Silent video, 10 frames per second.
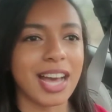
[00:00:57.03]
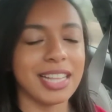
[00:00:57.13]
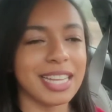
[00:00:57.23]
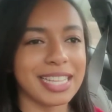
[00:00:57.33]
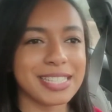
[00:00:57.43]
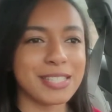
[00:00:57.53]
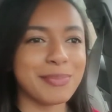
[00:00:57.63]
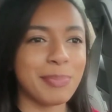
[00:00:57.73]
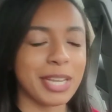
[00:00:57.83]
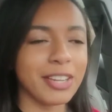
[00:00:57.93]
holiday
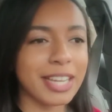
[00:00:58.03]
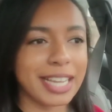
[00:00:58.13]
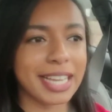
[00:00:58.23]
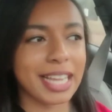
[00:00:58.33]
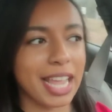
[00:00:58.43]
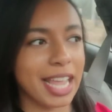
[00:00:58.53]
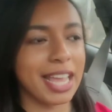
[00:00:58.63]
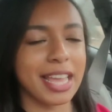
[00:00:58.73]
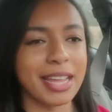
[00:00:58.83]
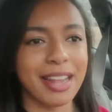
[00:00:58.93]
spirit
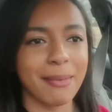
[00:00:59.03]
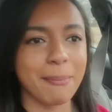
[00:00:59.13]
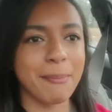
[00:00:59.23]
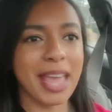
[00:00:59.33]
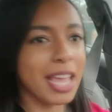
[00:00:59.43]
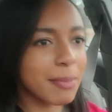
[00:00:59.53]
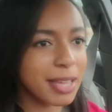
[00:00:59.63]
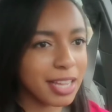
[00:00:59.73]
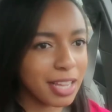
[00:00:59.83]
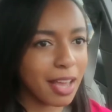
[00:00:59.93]
and
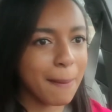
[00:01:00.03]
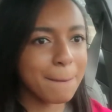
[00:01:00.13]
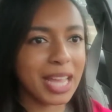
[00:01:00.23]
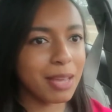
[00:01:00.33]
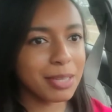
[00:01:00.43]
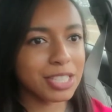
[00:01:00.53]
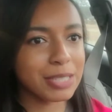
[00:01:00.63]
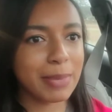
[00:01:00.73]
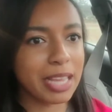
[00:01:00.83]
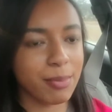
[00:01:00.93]
maybe maybe
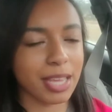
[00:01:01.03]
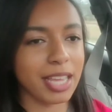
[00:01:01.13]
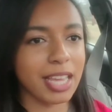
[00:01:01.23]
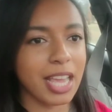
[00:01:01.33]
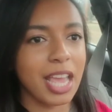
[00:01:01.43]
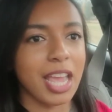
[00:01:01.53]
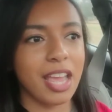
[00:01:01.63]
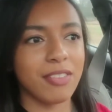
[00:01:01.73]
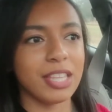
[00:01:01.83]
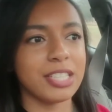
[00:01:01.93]
just maybe
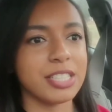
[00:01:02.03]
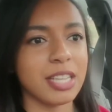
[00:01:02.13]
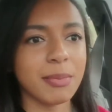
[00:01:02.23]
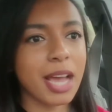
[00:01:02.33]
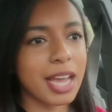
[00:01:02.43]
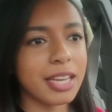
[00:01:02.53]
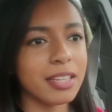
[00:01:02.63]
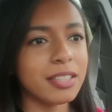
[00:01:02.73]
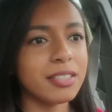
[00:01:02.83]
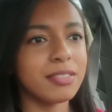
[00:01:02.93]
if there's some
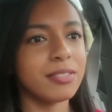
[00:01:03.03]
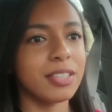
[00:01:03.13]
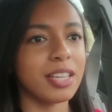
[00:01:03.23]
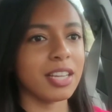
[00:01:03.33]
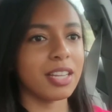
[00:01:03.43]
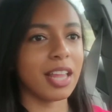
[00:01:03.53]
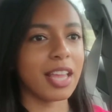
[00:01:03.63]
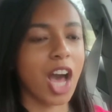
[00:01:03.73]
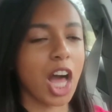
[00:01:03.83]
kind of like